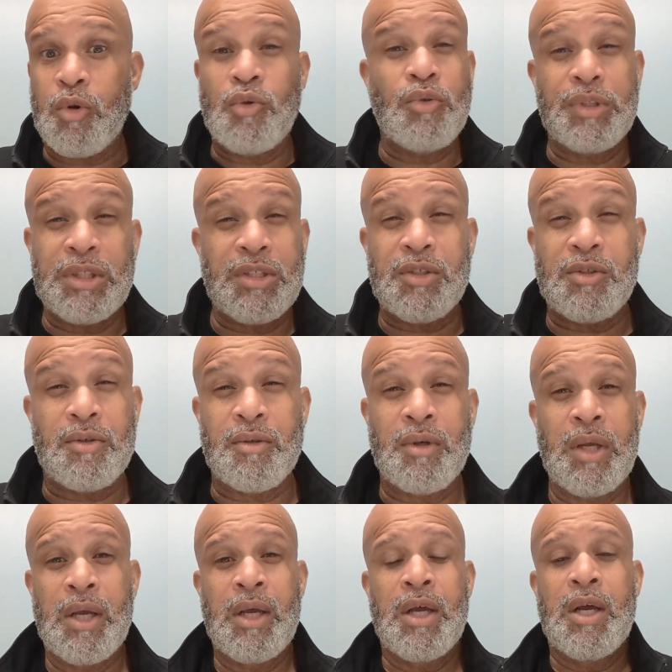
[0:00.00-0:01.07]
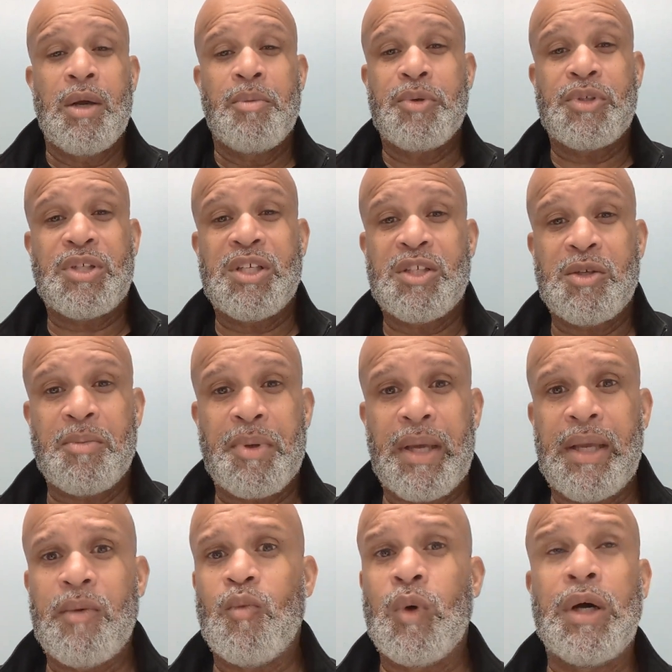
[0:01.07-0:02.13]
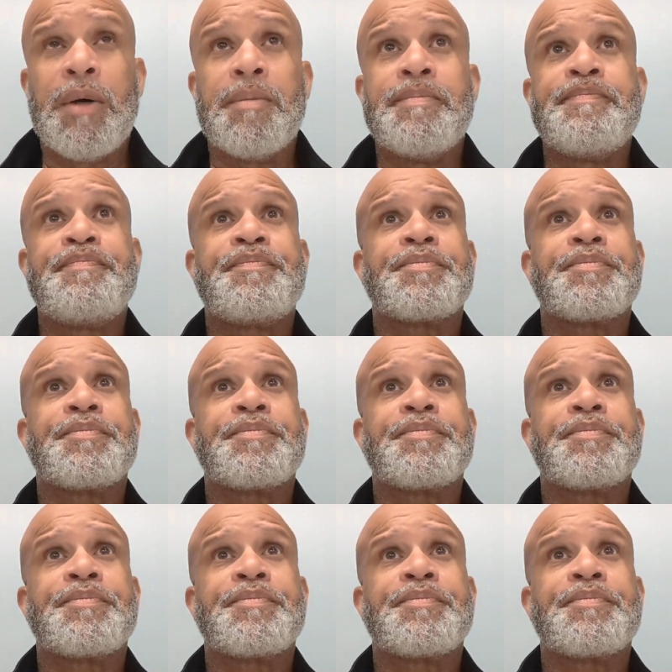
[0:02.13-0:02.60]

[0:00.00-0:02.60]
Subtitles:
Who gets to participate? Well,